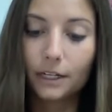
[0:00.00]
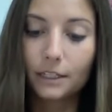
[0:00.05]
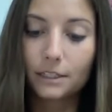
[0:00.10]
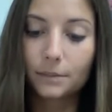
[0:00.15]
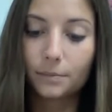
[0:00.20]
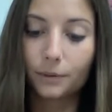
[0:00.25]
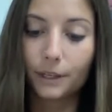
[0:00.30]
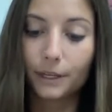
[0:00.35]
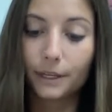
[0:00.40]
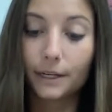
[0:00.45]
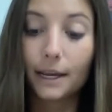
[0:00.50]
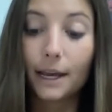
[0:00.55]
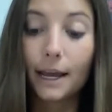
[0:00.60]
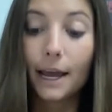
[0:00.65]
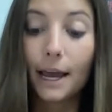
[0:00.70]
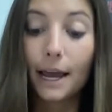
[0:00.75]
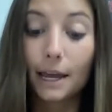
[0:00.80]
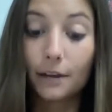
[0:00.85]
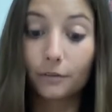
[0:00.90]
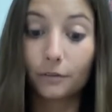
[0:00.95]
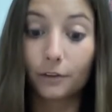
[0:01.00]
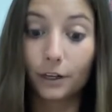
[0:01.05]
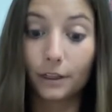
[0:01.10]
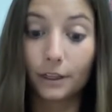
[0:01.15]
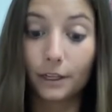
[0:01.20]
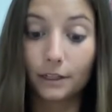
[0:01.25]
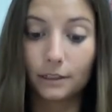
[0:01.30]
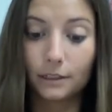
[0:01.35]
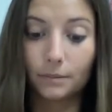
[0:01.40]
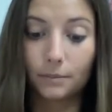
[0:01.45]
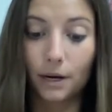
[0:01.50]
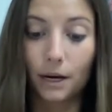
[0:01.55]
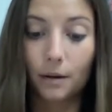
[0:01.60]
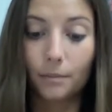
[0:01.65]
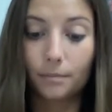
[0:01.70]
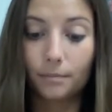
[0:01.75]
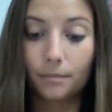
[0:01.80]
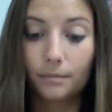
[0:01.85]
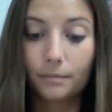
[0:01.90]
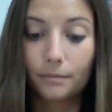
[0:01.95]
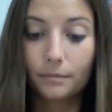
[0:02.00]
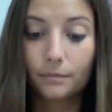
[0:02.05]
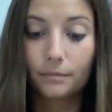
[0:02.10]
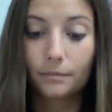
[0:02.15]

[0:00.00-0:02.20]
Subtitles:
explained everything to Mom.